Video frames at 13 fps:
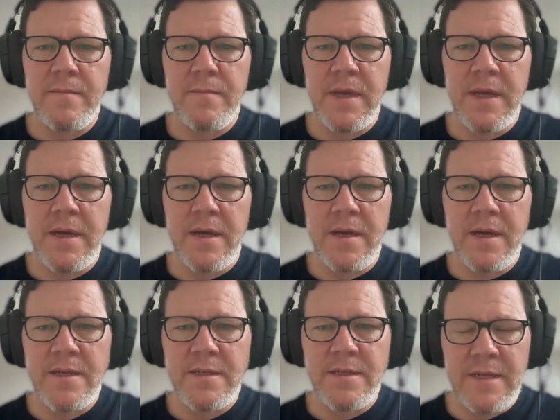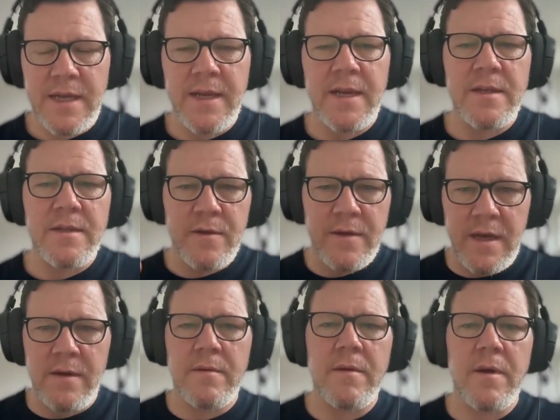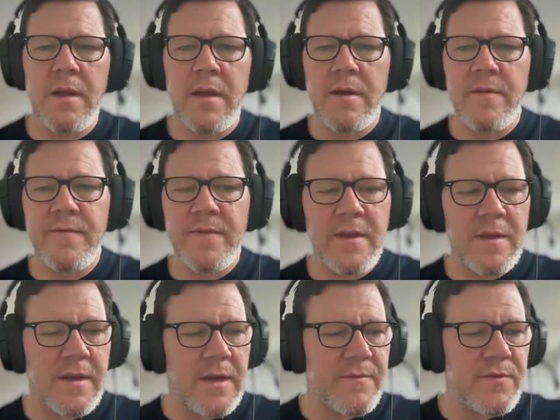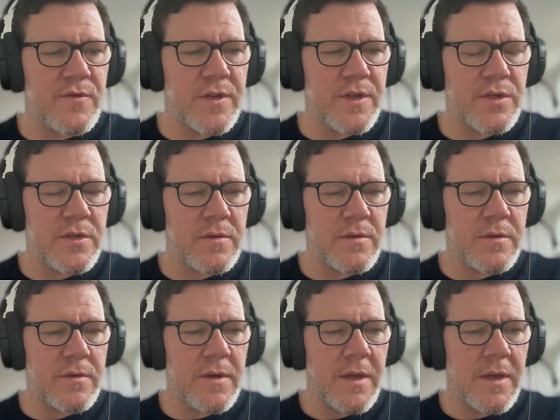MiCA has taken into account a lot of the kind of traditional